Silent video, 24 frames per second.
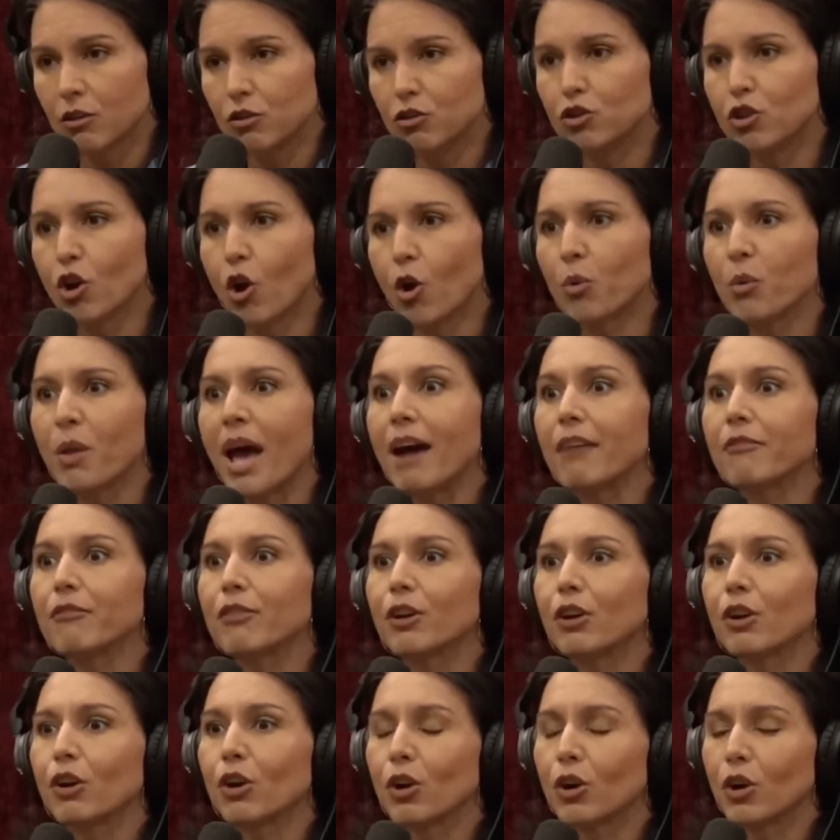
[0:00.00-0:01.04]
don't have
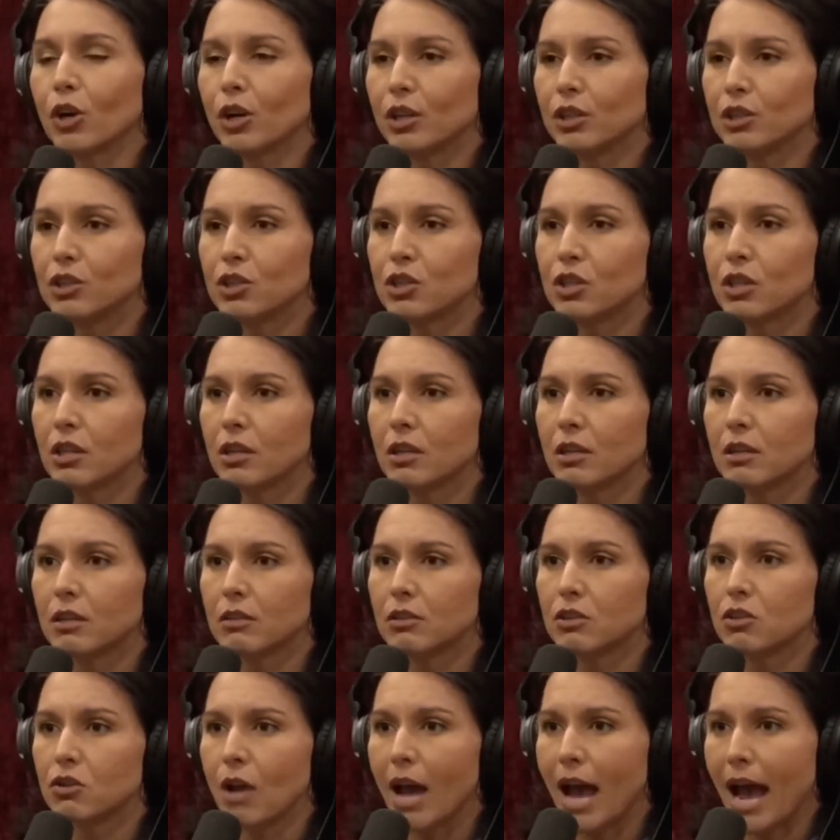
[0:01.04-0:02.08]
the courage
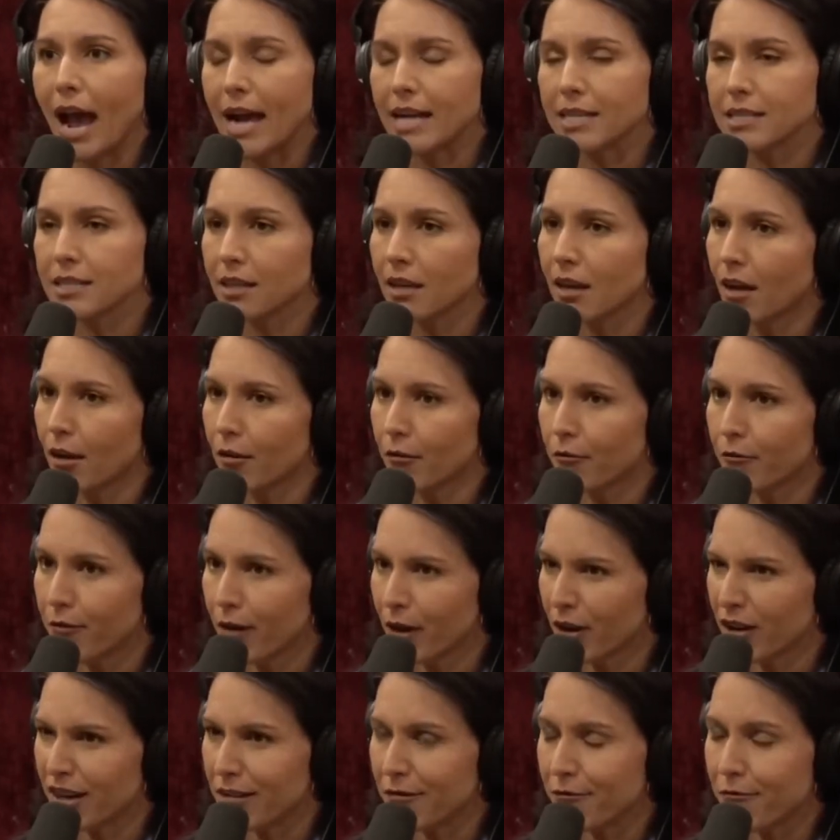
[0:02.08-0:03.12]
to ask a
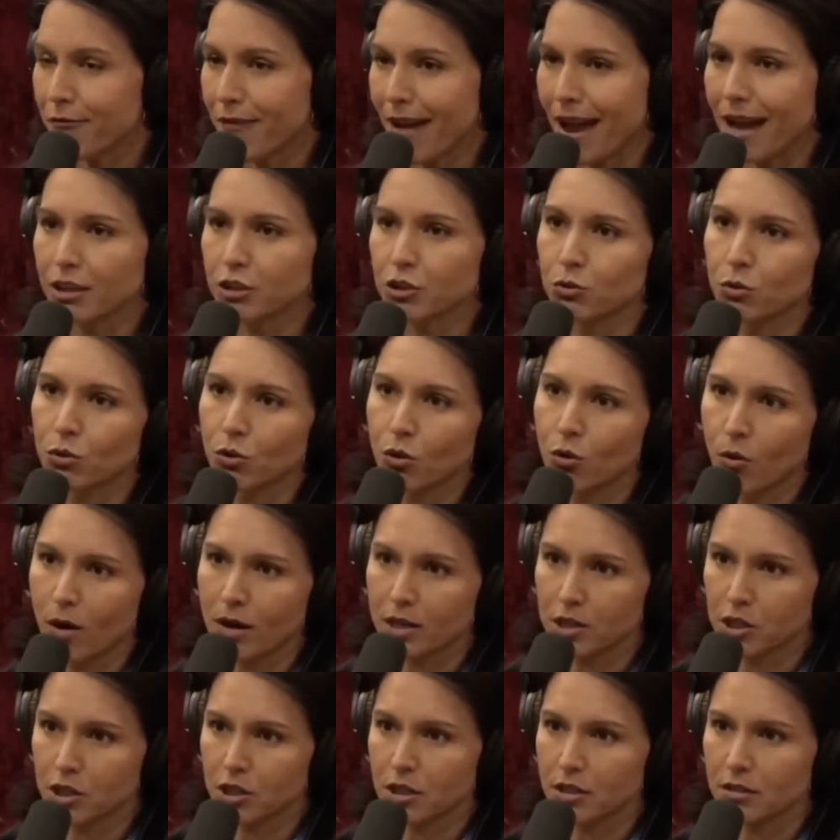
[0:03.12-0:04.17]
very factual
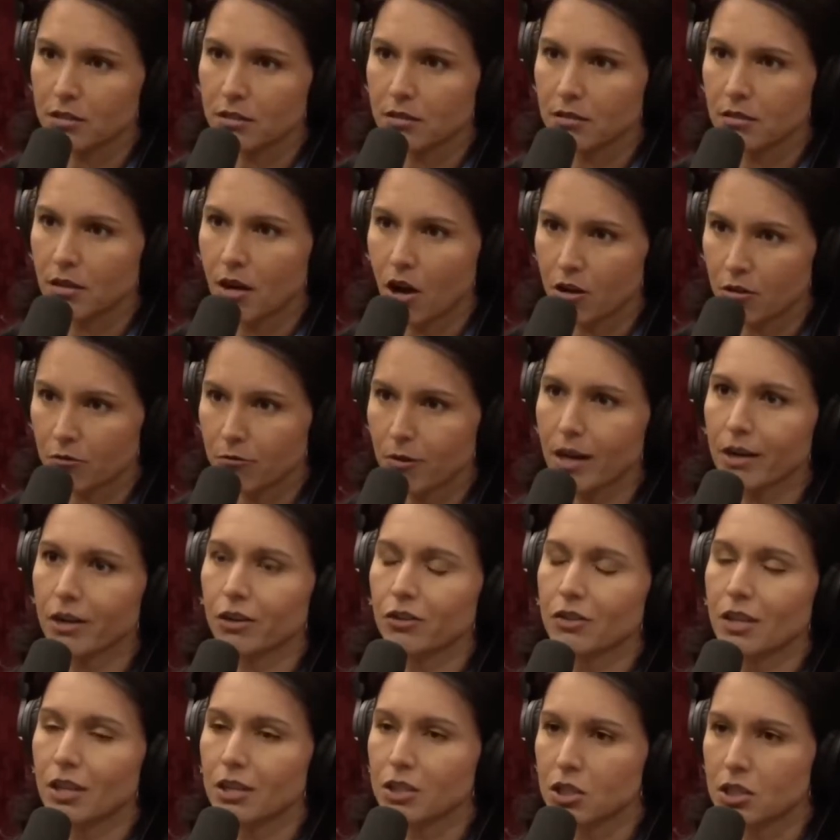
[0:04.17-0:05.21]
question on a
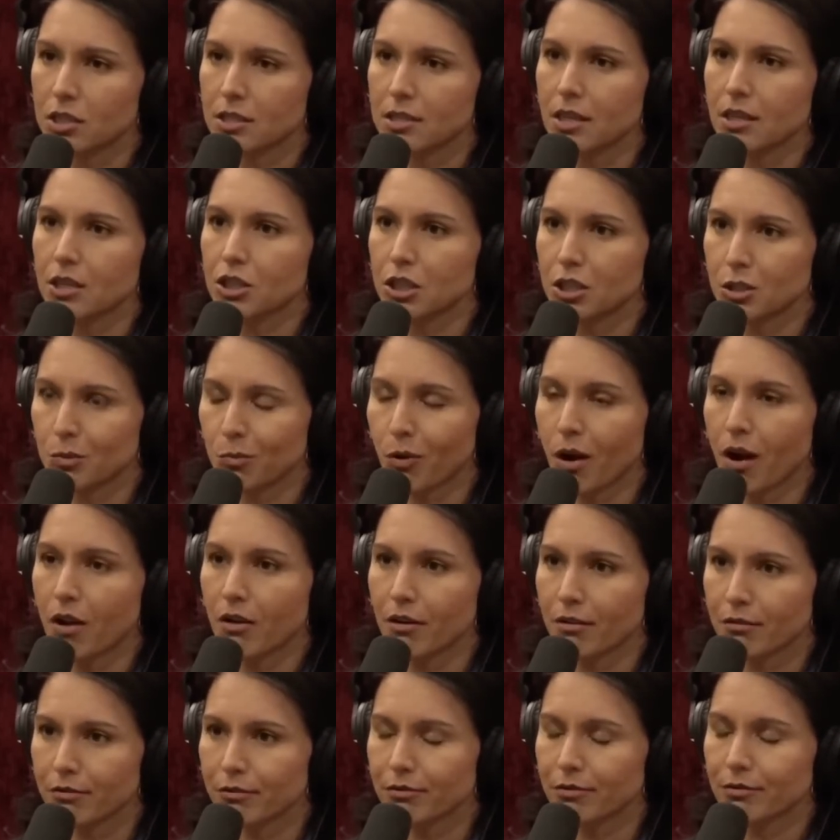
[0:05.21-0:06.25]
record that she says she's proud
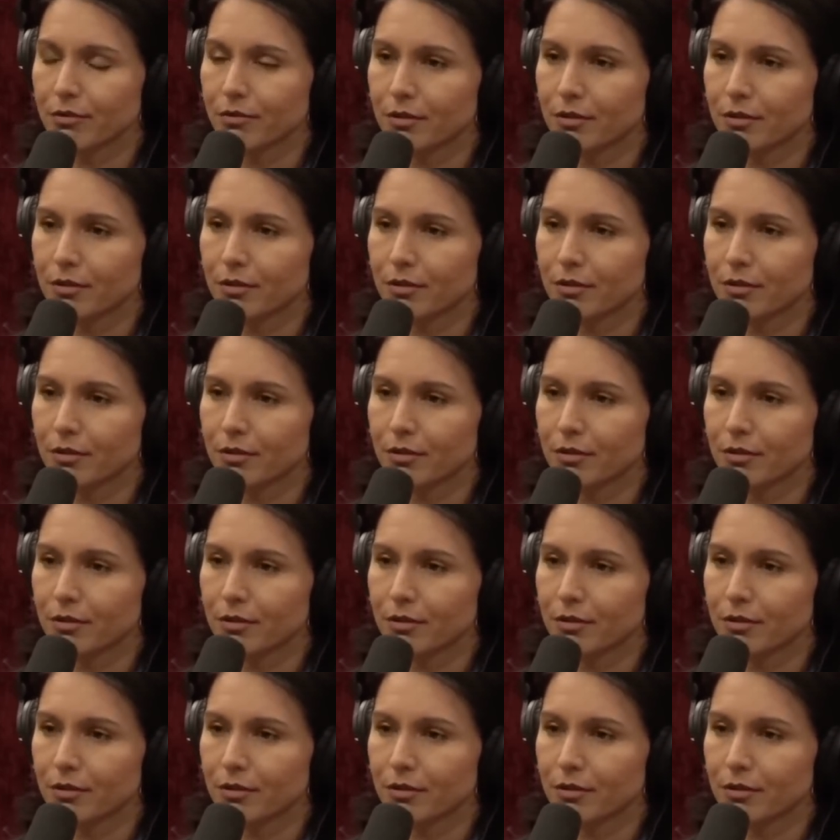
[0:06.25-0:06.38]
of?